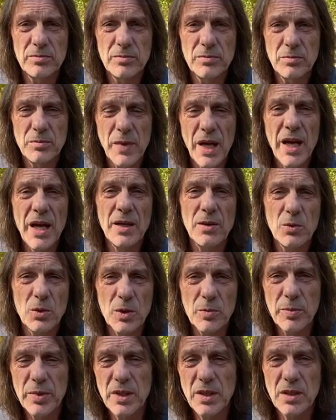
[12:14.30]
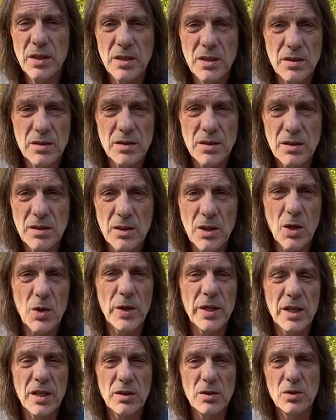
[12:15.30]
men will be
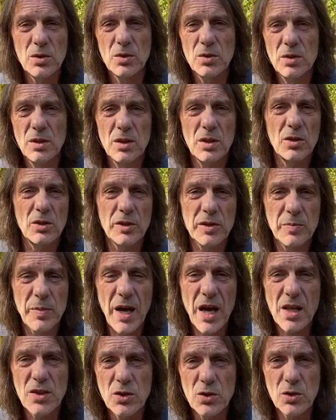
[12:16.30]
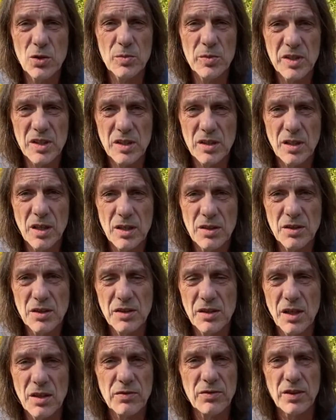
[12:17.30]
going into girls' bathrooms and
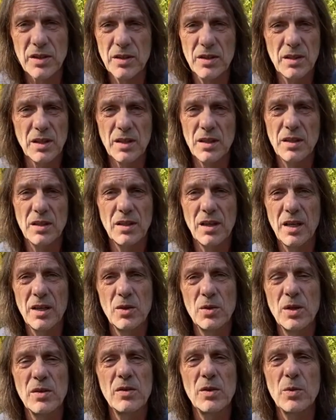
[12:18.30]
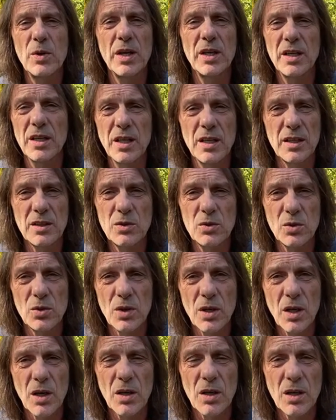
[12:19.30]
stuff. And I don't even want to get into
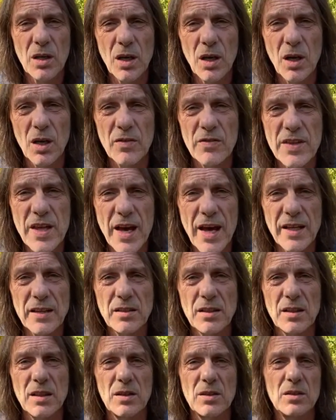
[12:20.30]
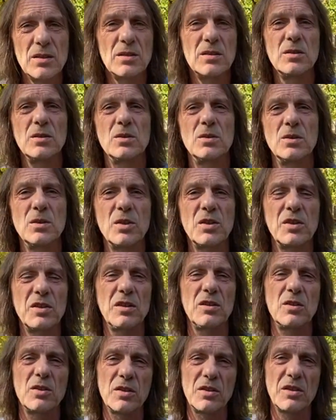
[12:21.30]
all of that. You
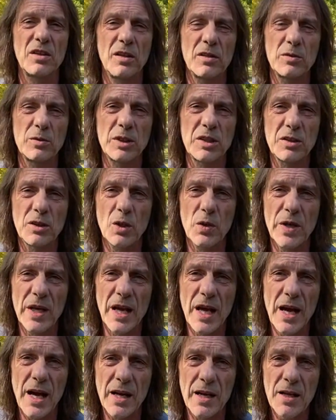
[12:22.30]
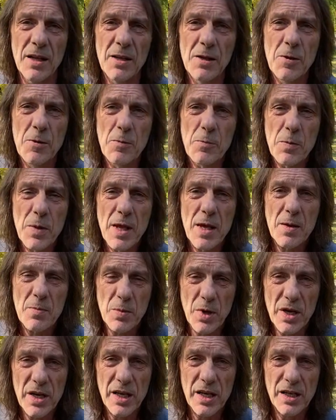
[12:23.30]
see yourselves what's going on.
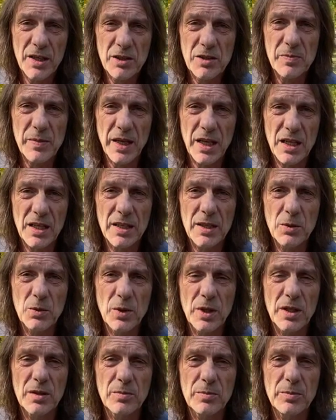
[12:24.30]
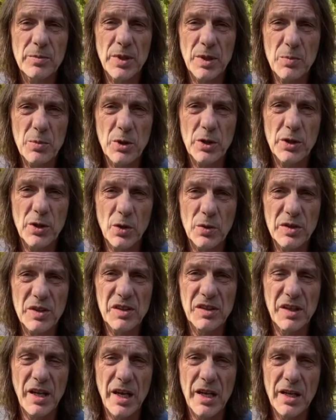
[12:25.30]
But it is mainly when people don't
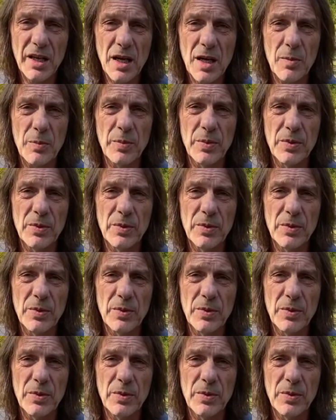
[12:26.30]
stand up.